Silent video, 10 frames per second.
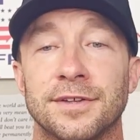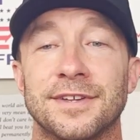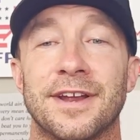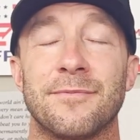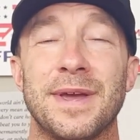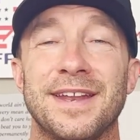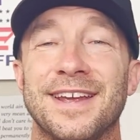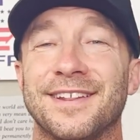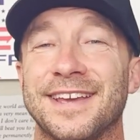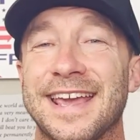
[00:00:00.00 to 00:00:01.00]
and I've made
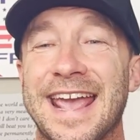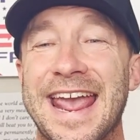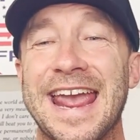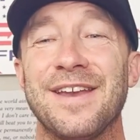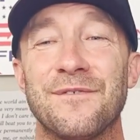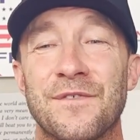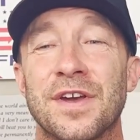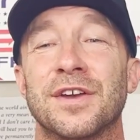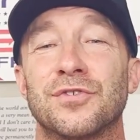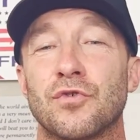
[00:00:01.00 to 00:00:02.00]
nearly 8
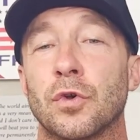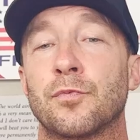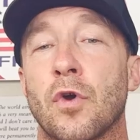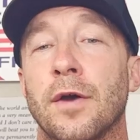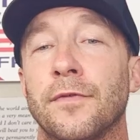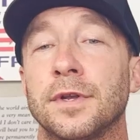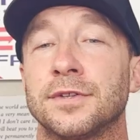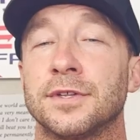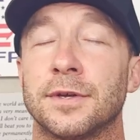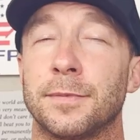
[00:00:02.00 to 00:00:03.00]
figures gross profit
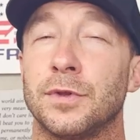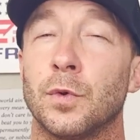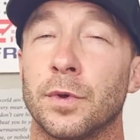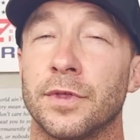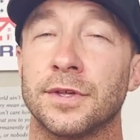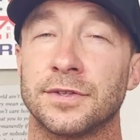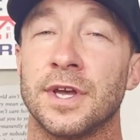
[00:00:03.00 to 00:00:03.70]
since I've been doing this,